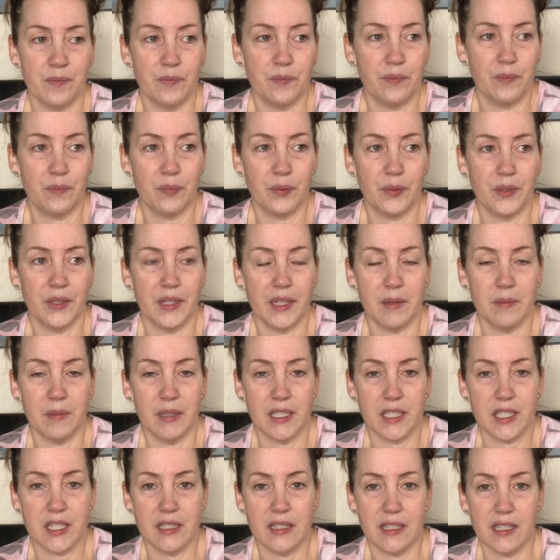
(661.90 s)
pretty
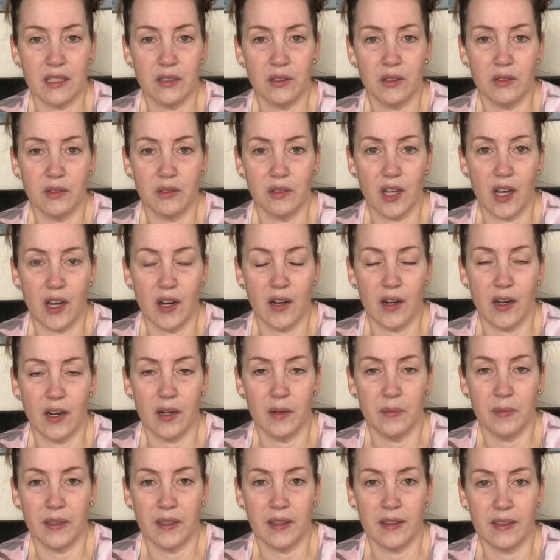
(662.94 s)
much 0
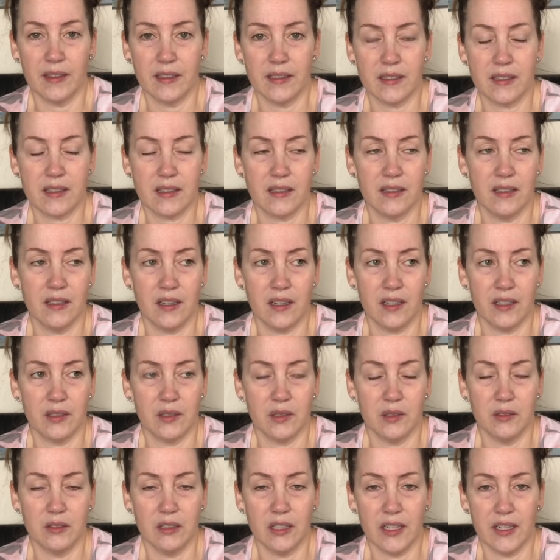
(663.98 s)
carb. There's not a
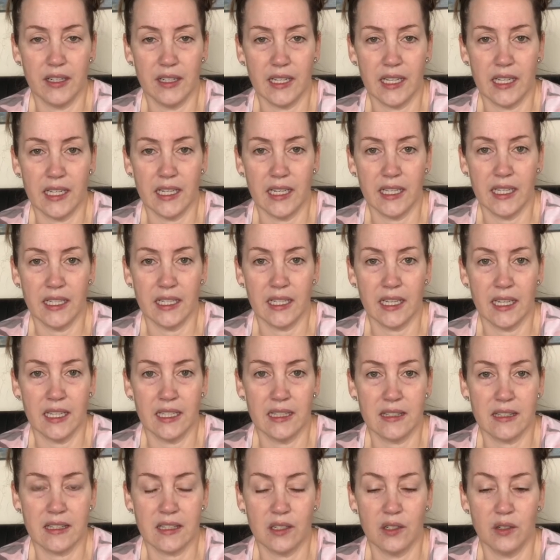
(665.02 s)
whole lot in it.
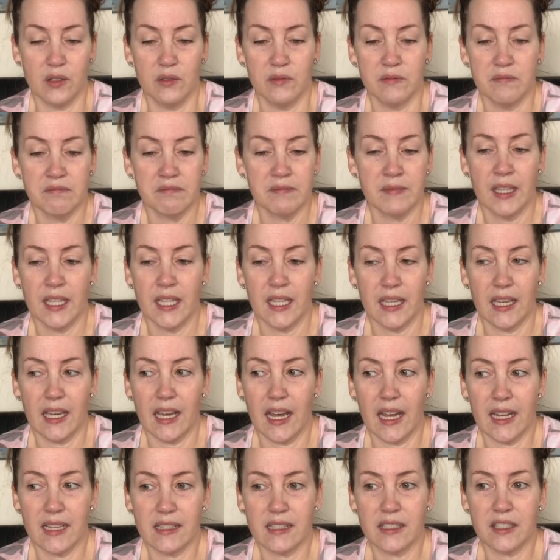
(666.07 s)
And so
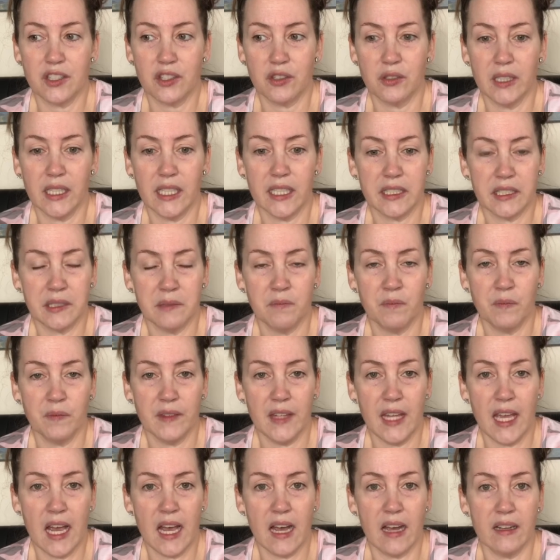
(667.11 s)
as a treat,
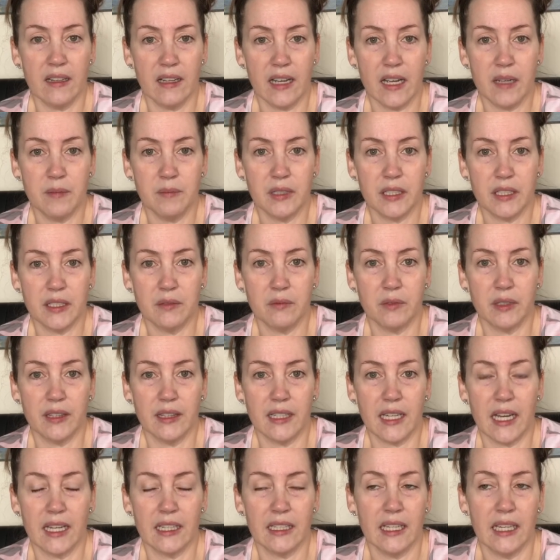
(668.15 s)
yeah, I'm good with
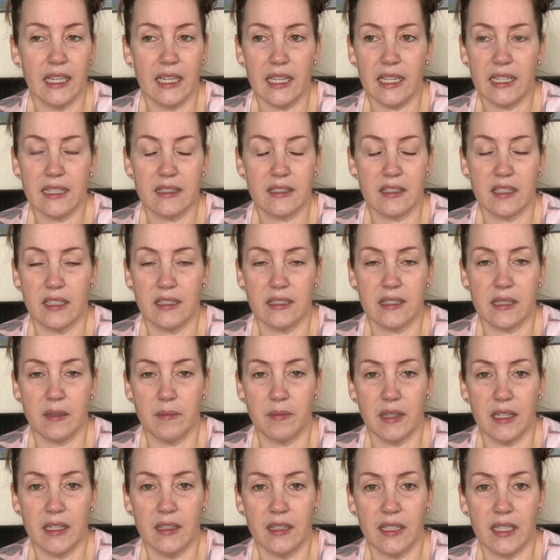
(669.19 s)
that. It's not
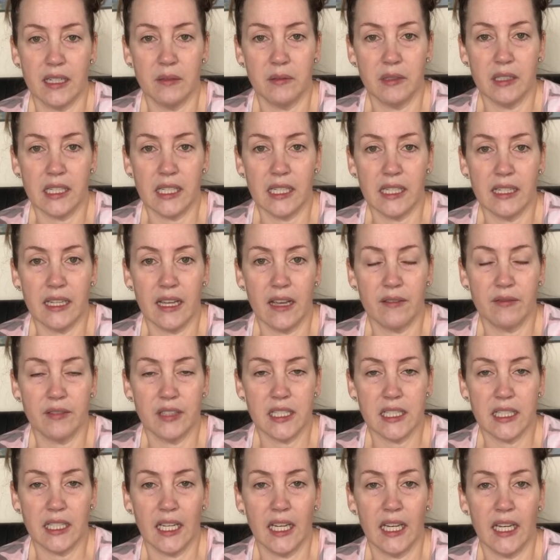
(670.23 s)
something that I would eat every
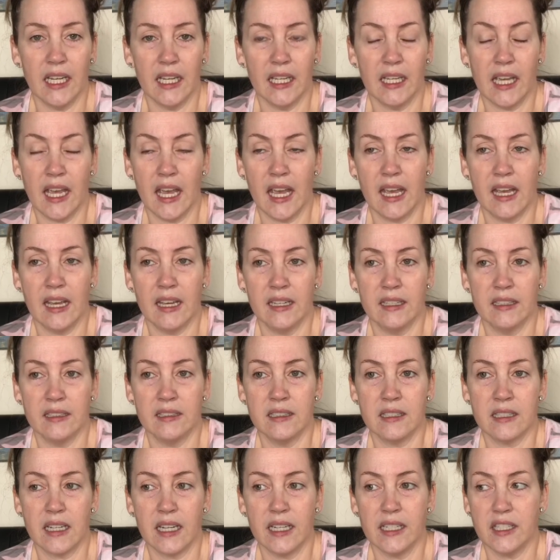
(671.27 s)
day.
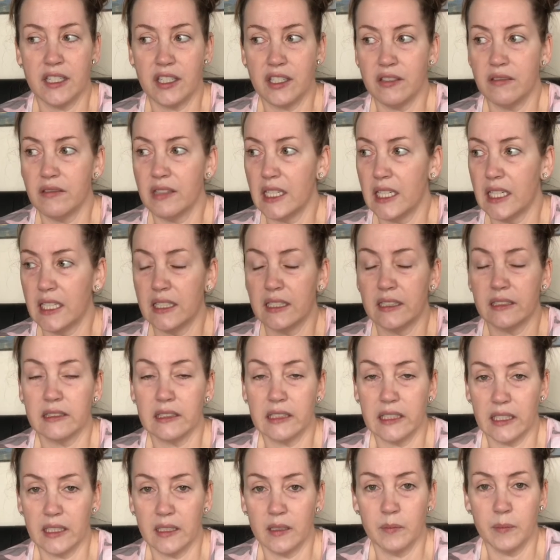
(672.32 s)
And I do eat a
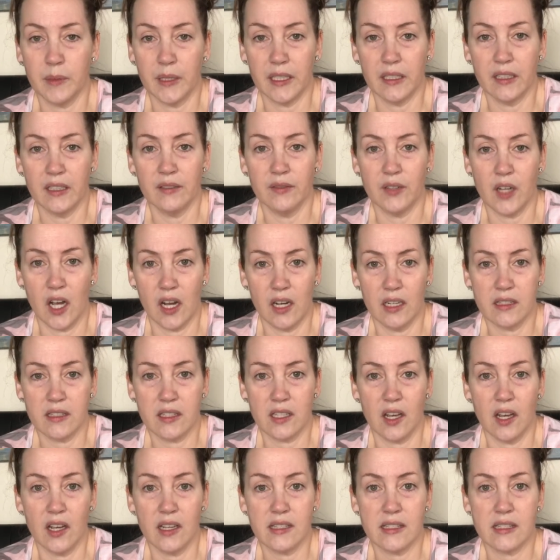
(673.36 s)
little bit of hot
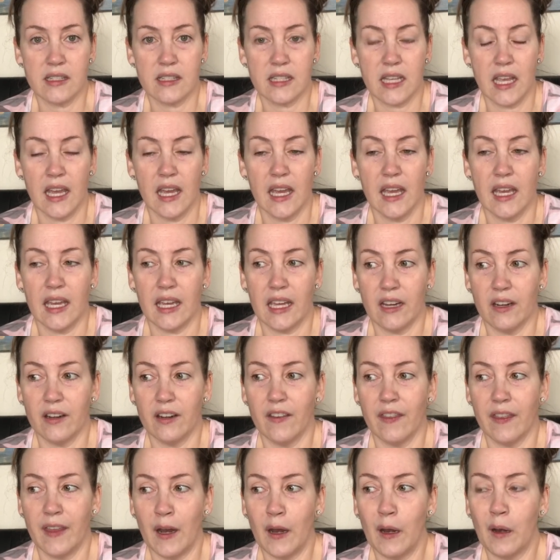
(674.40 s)
sauce here
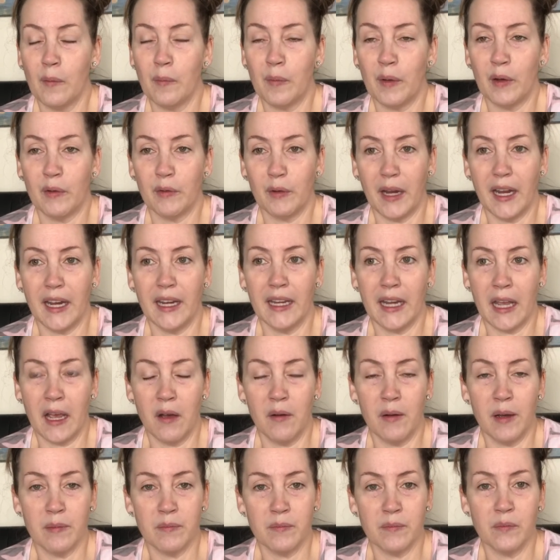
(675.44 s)
and there, but right
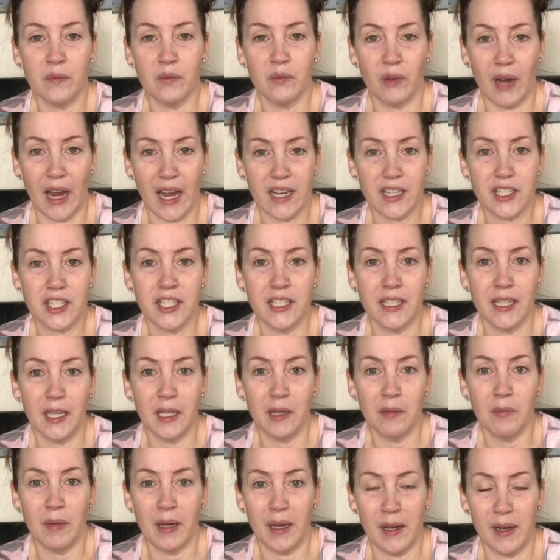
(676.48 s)
now I'm
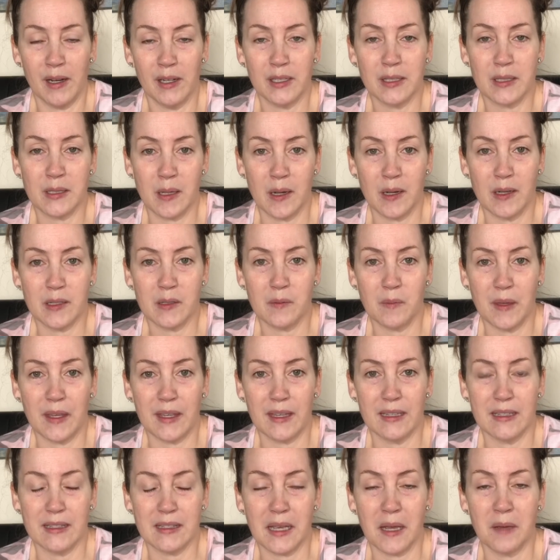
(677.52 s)
rationing my hot sauce
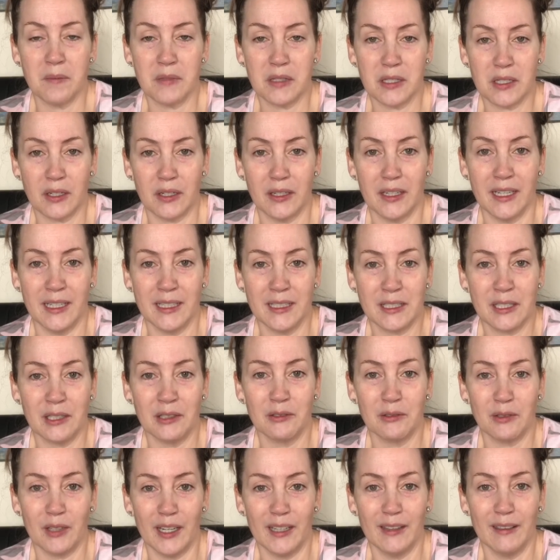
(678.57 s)
because I'm starting to
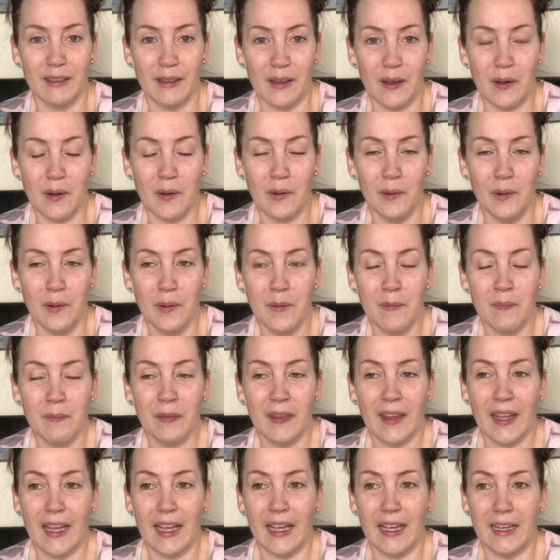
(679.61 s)
run low,
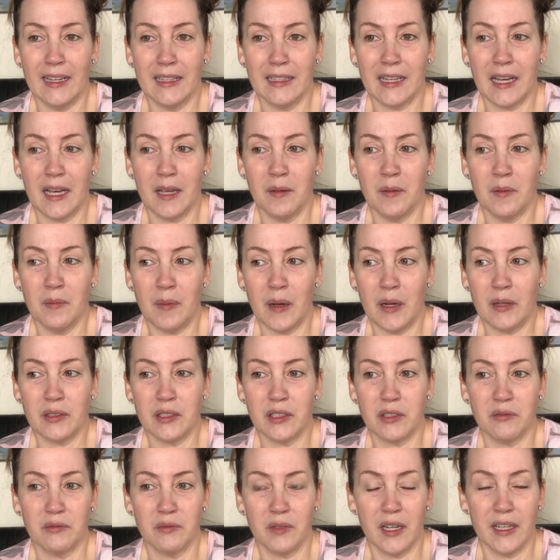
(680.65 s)
and I'm about
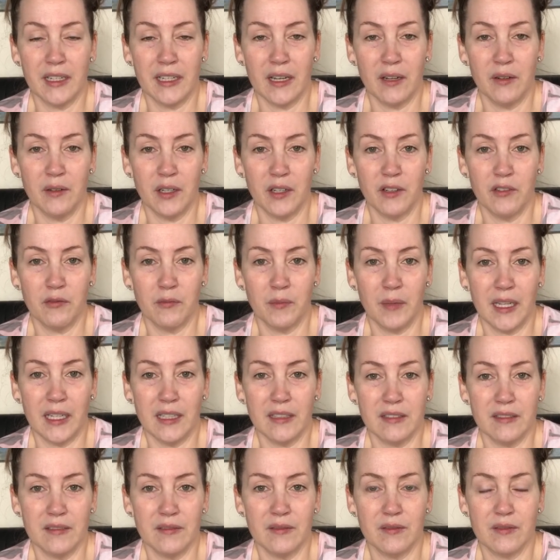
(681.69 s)
to run out of my
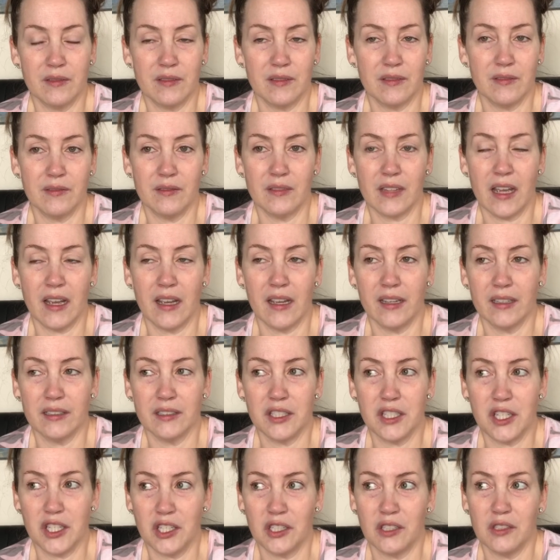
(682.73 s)

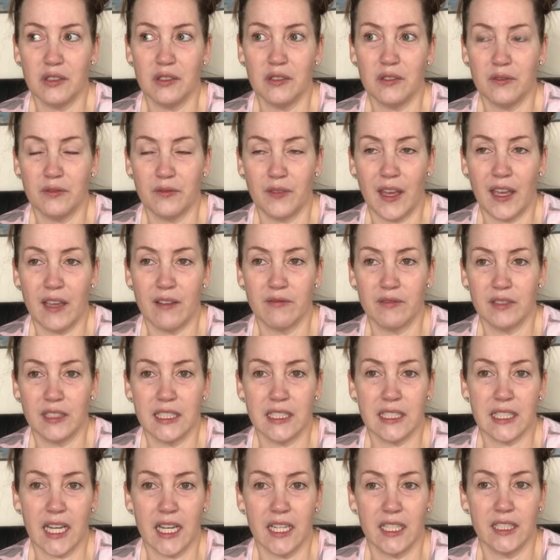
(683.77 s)
2
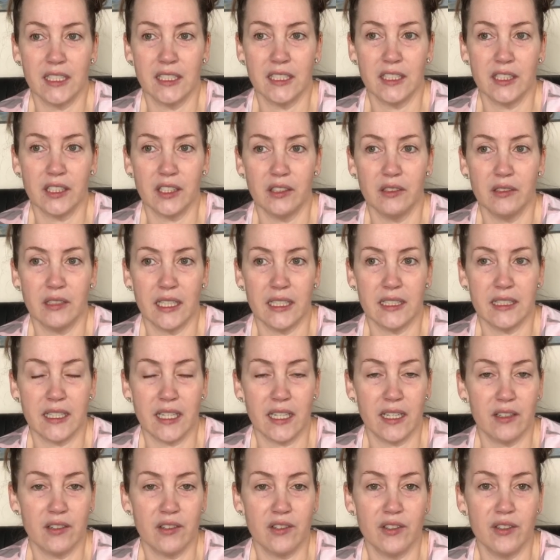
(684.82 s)
favorite El
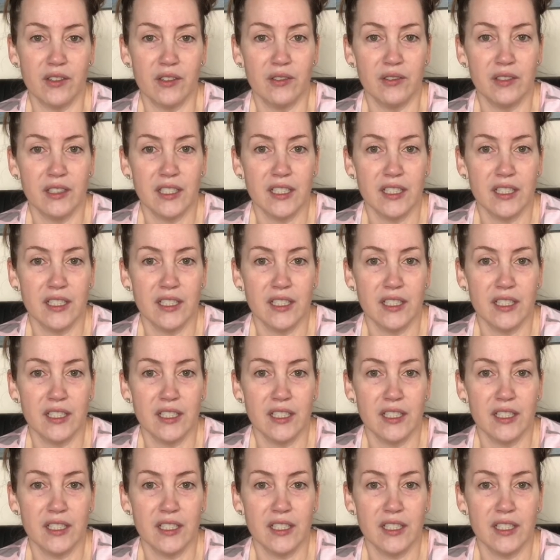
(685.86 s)
Yucateco